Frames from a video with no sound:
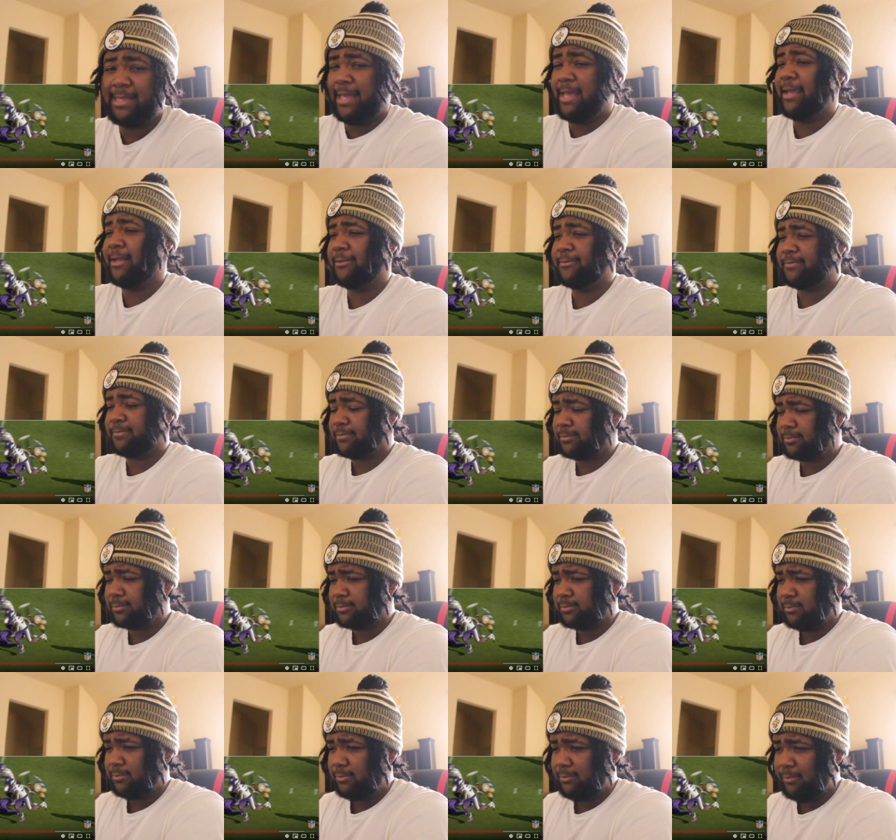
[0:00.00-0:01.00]
that.
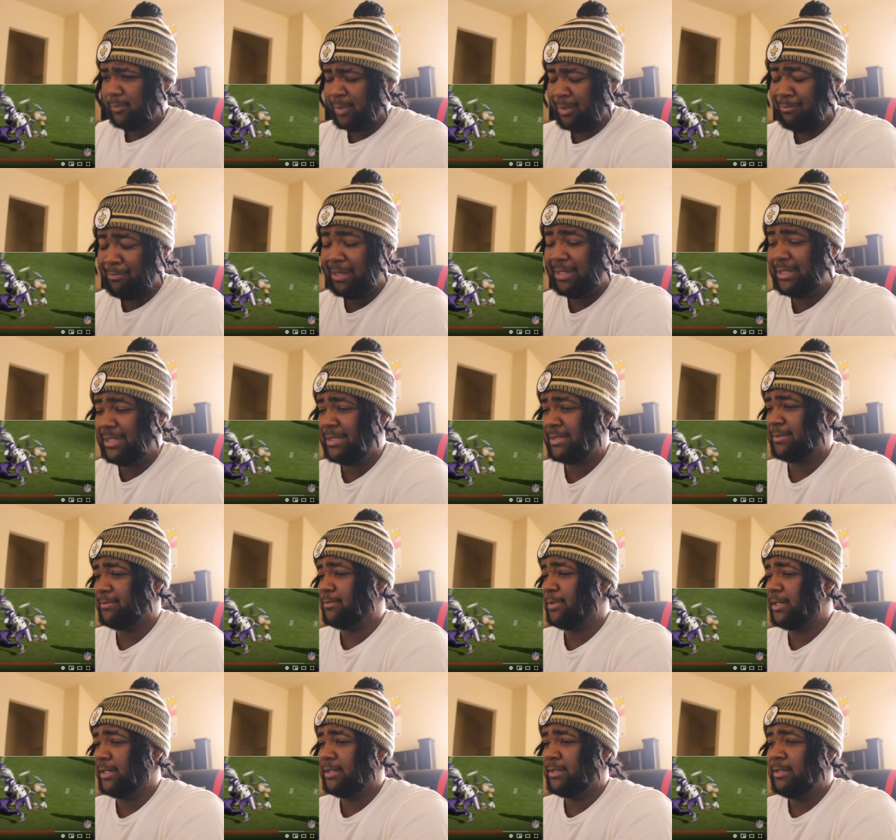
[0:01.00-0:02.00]
But listen,
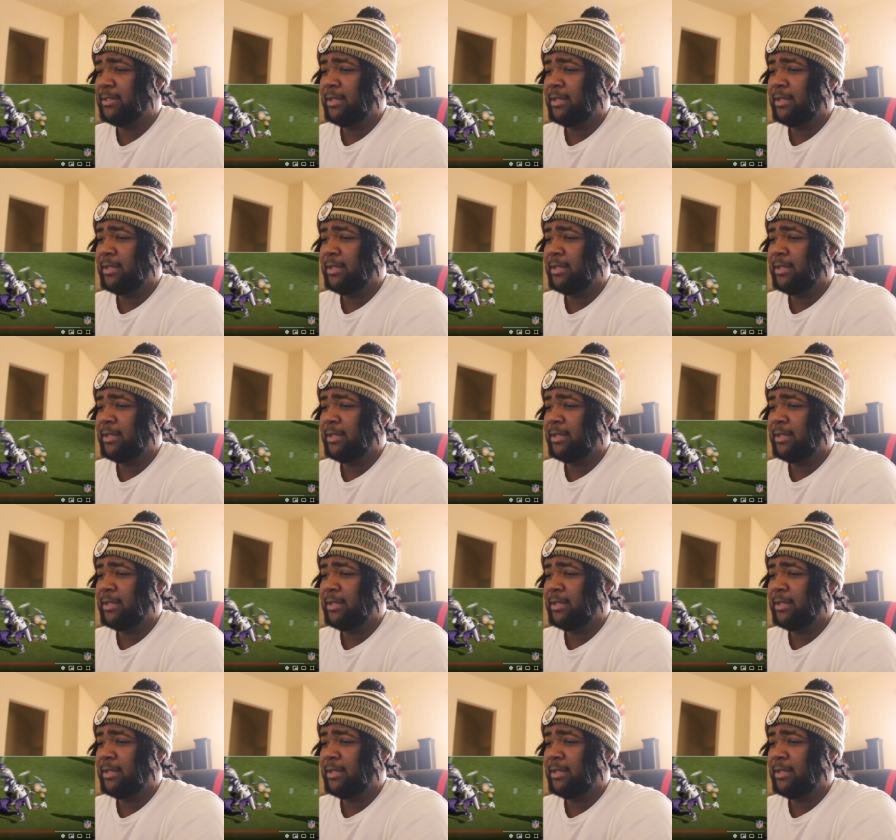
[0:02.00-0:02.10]
bro.